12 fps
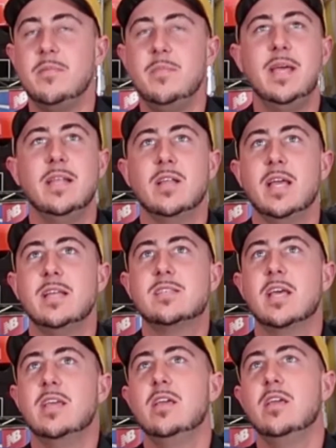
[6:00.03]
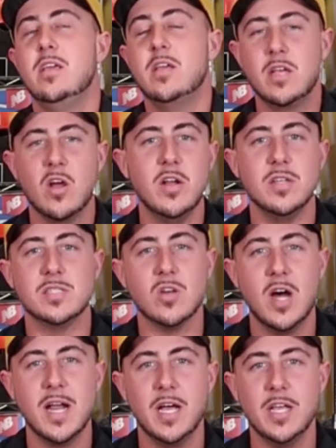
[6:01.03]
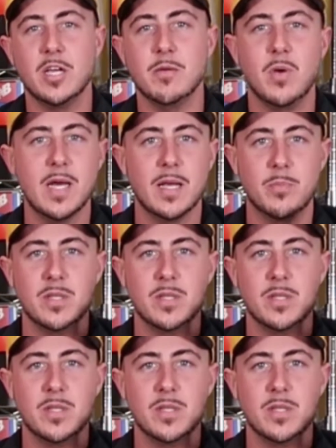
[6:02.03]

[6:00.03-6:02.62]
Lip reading: man, it's like you can go designer, you can buy like